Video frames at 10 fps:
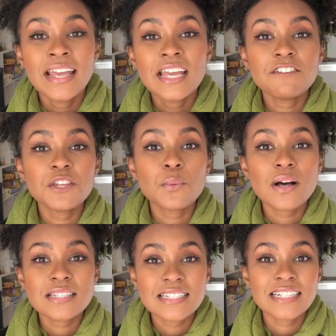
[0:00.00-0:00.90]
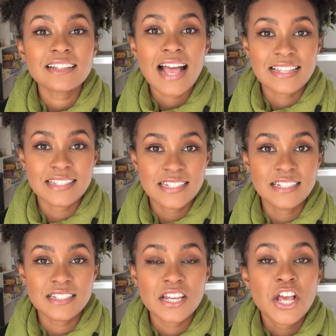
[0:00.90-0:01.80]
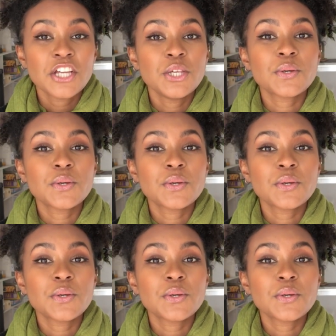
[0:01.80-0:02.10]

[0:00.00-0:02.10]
If you are still hesitant, you